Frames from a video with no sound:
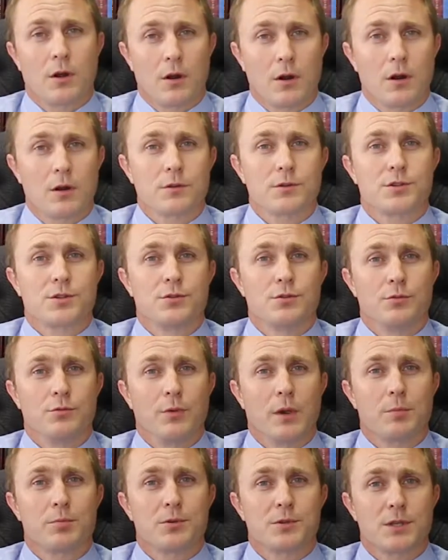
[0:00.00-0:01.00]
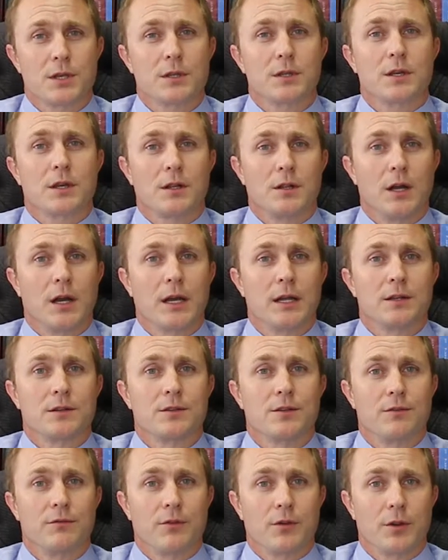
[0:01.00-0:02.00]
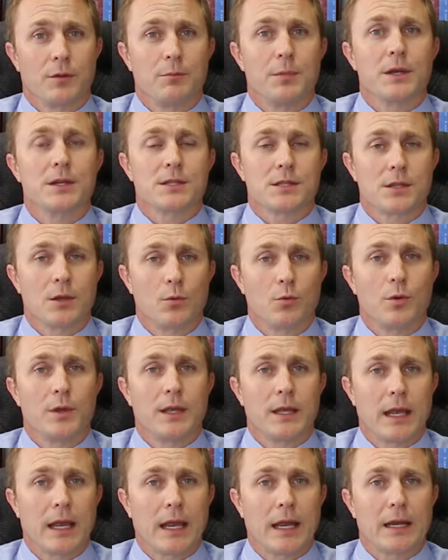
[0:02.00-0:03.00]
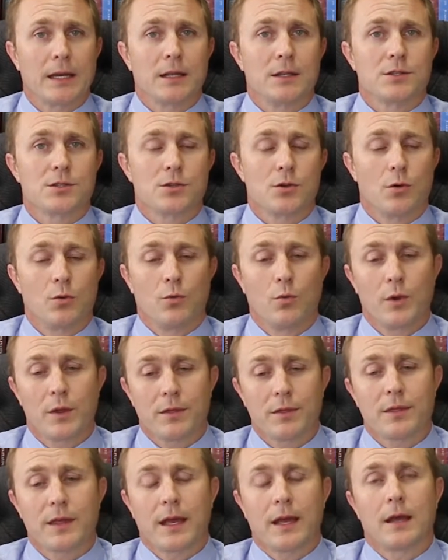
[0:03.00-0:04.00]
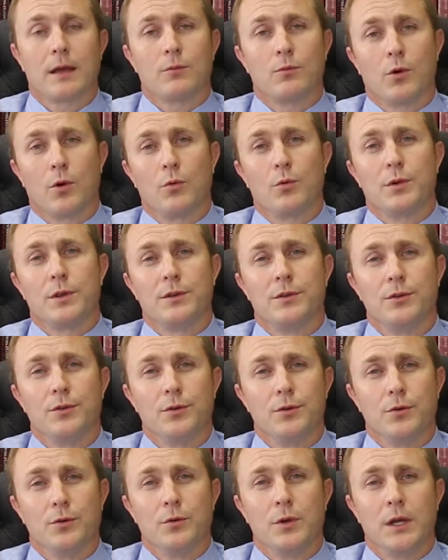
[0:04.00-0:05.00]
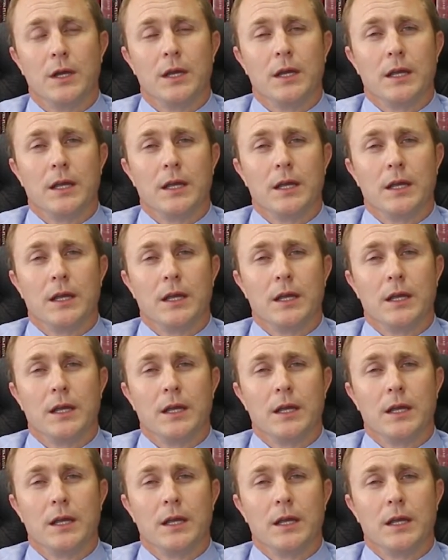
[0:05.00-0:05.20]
are to represent the client to the very best that we can, and so with that, what we do